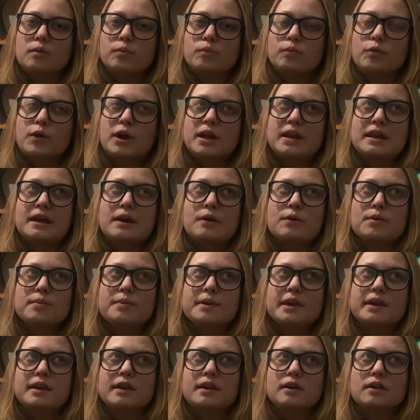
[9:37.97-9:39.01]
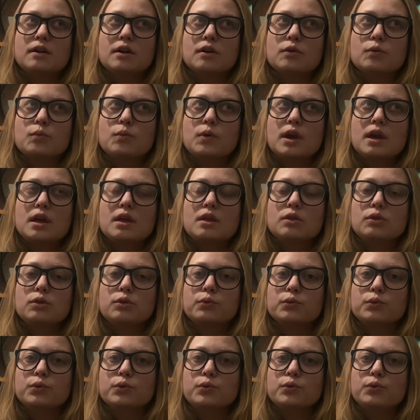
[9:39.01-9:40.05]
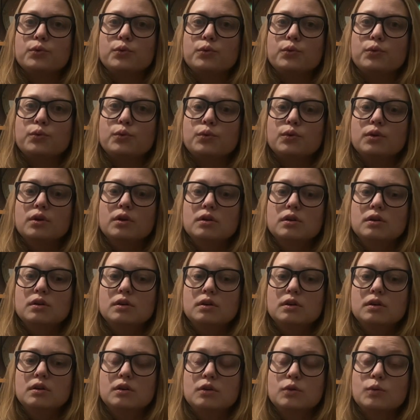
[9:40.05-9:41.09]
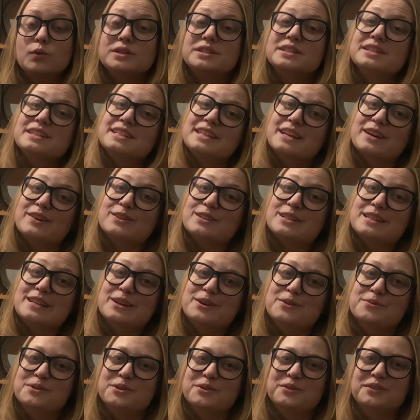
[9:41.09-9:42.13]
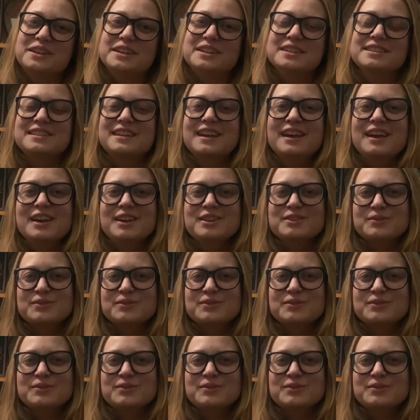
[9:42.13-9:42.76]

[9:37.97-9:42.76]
right now we're making our way through Quentin Tarantino movies.